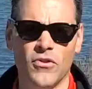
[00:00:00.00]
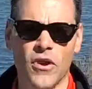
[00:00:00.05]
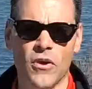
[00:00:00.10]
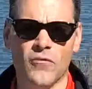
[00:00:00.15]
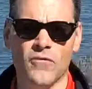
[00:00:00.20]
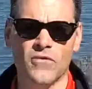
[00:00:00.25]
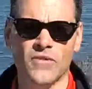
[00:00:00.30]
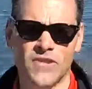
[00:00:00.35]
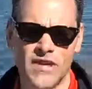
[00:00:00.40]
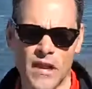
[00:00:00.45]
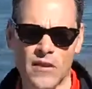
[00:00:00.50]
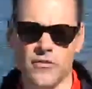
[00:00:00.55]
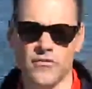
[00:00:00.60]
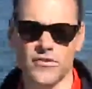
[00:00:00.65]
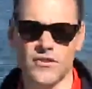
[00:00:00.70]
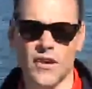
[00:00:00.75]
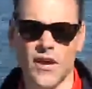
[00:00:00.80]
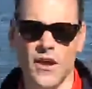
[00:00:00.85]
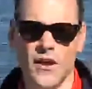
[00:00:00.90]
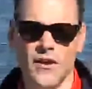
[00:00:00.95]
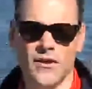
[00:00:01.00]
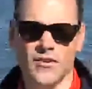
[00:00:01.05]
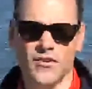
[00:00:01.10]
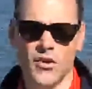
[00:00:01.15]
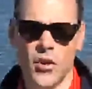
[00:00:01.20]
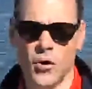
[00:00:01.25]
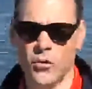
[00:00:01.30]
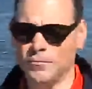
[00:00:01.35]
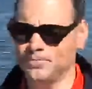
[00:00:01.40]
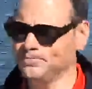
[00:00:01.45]
there for sellers.
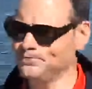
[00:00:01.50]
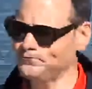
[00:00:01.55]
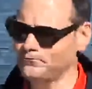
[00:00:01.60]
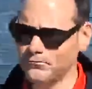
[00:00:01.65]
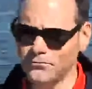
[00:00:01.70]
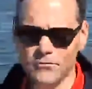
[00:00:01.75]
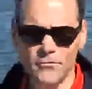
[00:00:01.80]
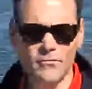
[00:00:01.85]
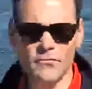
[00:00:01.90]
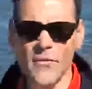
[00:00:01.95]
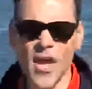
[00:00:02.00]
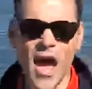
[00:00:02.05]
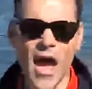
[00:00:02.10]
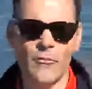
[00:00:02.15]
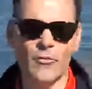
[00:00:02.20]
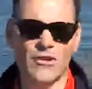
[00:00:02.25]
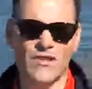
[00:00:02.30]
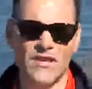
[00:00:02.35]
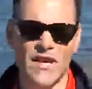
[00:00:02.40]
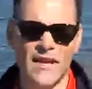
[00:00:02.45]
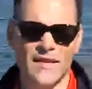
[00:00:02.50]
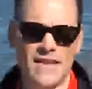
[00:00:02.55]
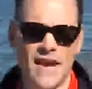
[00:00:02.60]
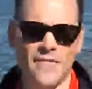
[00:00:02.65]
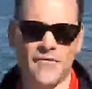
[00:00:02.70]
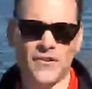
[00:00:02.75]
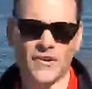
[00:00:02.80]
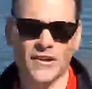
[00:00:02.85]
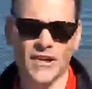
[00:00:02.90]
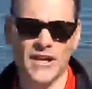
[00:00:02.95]
So I would say
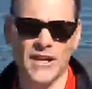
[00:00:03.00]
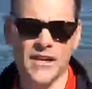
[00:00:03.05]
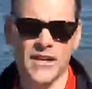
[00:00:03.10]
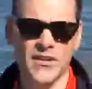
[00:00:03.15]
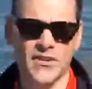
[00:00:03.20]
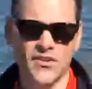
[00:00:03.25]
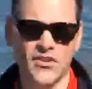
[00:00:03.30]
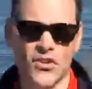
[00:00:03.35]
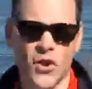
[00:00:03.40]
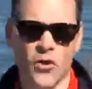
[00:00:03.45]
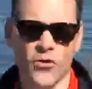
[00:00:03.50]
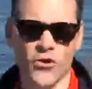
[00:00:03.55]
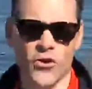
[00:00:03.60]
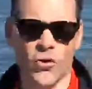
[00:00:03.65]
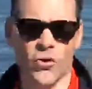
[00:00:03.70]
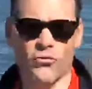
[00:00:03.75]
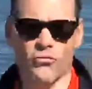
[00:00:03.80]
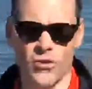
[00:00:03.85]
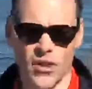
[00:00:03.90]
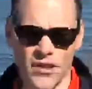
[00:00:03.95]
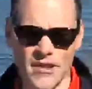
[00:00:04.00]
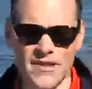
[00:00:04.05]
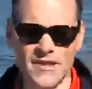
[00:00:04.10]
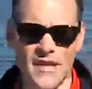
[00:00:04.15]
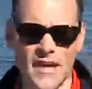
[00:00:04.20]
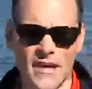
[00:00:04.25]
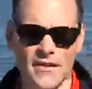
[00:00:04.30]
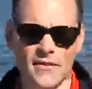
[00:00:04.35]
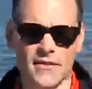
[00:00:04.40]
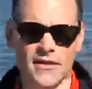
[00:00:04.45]
definitely consult your real
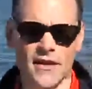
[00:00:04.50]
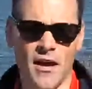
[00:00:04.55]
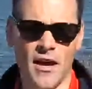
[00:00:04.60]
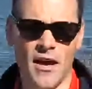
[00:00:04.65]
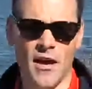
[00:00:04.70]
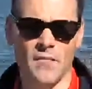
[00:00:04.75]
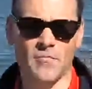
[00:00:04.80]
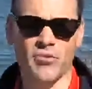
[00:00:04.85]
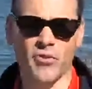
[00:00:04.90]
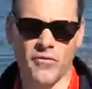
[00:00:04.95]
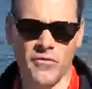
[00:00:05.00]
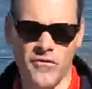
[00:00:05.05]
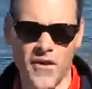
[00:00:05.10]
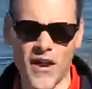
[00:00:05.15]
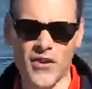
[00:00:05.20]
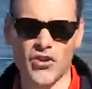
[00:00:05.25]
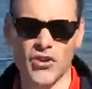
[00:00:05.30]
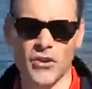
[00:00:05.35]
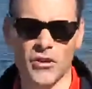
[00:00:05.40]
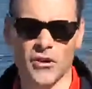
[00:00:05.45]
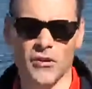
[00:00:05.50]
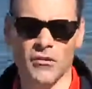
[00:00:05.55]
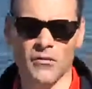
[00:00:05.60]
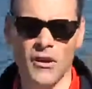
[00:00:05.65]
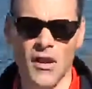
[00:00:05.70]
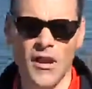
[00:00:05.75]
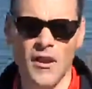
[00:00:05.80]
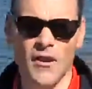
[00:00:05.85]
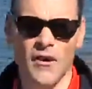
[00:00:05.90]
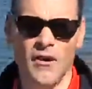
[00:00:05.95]
estate
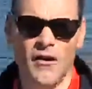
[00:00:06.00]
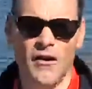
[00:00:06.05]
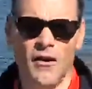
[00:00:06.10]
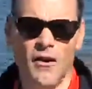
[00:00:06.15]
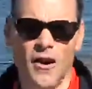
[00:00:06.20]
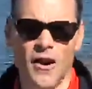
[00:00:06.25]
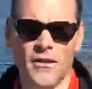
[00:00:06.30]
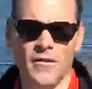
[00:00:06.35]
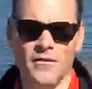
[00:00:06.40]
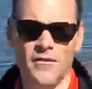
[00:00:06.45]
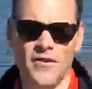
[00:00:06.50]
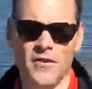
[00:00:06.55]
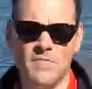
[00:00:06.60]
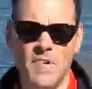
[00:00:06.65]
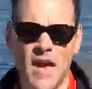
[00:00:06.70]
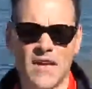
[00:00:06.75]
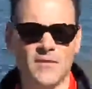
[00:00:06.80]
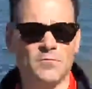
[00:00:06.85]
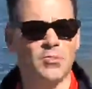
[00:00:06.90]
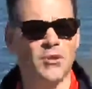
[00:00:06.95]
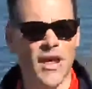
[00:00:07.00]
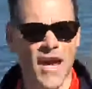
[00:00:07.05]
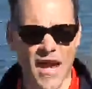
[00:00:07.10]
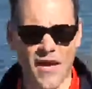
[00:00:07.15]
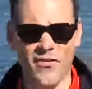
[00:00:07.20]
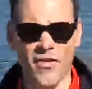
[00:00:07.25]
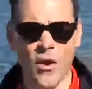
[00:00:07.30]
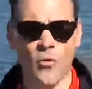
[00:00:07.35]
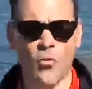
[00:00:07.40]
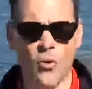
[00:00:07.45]
professional on the best
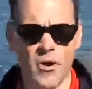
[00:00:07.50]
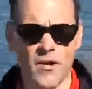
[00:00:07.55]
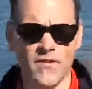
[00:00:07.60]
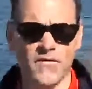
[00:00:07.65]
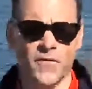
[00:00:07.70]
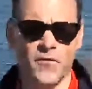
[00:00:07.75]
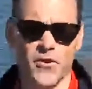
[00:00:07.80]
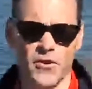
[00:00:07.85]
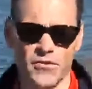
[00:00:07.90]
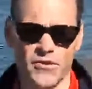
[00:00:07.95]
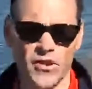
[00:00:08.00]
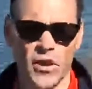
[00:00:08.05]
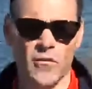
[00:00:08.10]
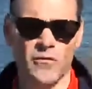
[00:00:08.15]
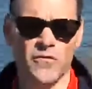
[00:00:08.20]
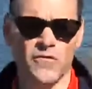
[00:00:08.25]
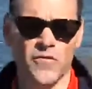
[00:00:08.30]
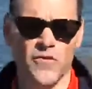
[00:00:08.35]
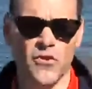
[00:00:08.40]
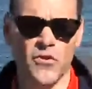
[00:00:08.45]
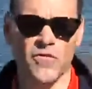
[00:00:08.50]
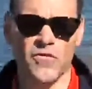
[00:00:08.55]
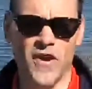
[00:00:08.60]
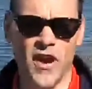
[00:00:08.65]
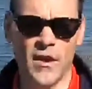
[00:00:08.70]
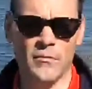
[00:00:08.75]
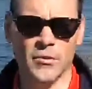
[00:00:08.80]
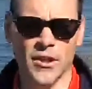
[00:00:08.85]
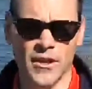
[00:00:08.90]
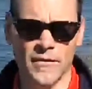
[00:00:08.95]
plan that works for yourself and for your
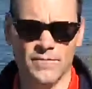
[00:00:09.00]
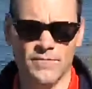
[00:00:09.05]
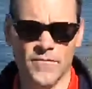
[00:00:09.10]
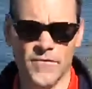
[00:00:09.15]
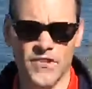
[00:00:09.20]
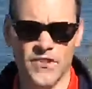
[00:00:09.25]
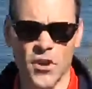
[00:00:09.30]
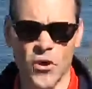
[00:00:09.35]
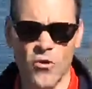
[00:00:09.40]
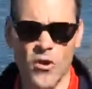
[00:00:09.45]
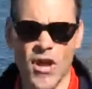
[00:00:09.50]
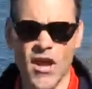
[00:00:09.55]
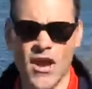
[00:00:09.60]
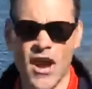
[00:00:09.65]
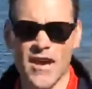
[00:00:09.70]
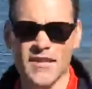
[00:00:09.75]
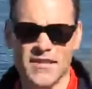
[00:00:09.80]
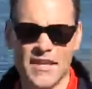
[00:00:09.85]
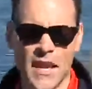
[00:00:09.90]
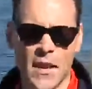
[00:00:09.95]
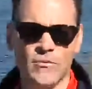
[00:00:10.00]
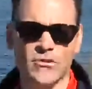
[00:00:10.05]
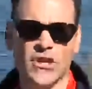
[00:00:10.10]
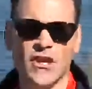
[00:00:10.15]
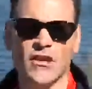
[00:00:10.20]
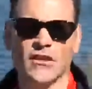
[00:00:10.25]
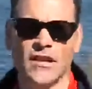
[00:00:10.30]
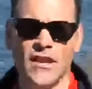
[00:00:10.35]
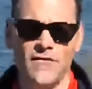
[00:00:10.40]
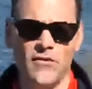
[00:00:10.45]
family. So I said I was
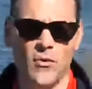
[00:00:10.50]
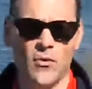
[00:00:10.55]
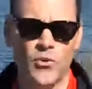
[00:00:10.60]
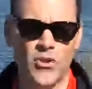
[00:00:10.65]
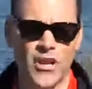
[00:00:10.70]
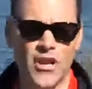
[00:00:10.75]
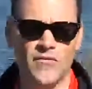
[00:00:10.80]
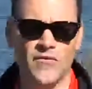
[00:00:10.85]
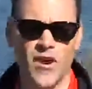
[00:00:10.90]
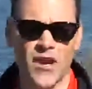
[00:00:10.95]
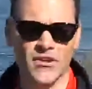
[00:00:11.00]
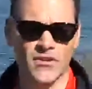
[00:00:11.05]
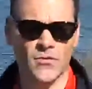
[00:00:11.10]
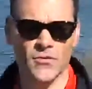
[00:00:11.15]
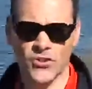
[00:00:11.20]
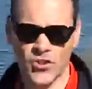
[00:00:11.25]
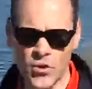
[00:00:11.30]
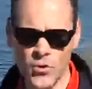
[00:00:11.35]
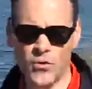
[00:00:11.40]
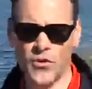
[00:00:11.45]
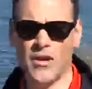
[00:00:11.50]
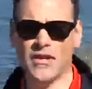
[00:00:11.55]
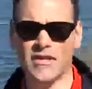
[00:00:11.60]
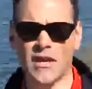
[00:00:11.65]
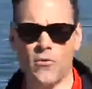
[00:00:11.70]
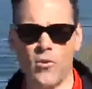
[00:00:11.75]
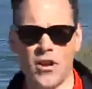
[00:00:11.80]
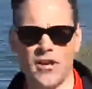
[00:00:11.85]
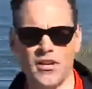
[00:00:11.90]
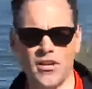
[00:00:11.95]
going to leave you with an invite. So there's two things
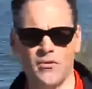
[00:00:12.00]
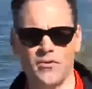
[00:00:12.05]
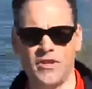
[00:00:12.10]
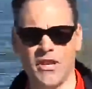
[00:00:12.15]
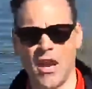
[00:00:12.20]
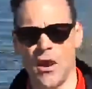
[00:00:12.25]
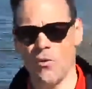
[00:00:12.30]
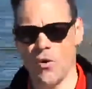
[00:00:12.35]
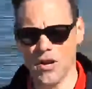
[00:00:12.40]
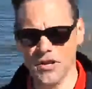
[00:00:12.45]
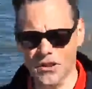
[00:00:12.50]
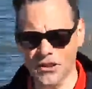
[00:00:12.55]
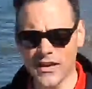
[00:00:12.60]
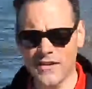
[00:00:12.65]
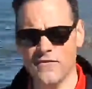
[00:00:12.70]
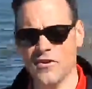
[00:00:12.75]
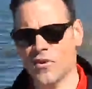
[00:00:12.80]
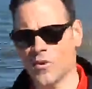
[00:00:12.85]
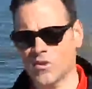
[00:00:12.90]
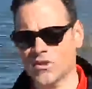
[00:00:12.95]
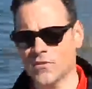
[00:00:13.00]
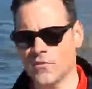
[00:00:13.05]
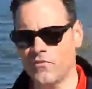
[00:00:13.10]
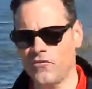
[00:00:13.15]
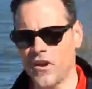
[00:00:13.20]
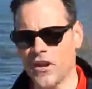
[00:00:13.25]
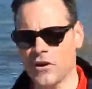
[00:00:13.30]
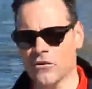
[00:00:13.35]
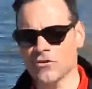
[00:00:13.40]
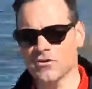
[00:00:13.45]
I wanted to do today. I wanted to leave you with some
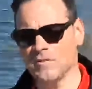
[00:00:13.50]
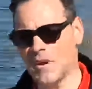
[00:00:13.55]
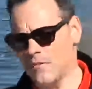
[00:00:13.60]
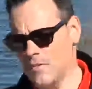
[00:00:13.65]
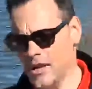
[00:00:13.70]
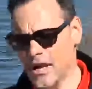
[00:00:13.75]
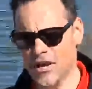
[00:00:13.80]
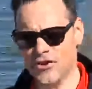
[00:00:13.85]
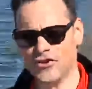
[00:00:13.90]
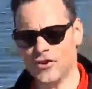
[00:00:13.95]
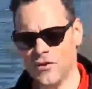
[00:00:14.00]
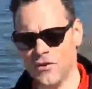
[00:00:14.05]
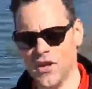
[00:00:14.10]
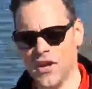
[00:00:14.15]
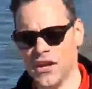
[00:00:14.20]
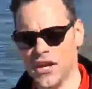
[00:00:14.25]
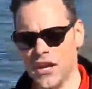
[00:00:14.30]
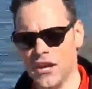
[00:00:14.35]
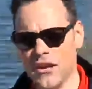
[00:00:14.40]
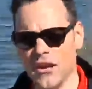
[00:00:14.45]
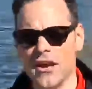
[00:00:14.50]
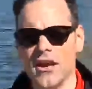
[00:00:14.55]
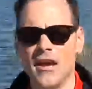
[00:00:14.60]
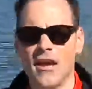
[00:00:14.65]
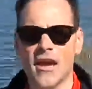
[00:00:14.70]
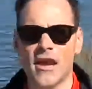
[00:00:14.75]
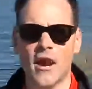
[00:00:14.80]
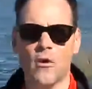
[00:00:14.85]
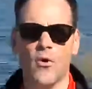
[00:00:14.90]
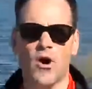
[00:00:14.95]
figures, maybe get you thinking,
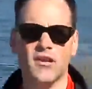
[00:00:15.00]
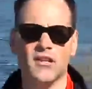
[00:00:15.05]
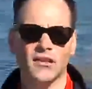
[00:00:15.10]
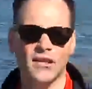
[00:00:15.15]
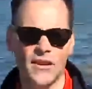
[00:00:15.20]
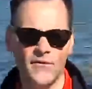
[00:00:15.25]
and I wanted to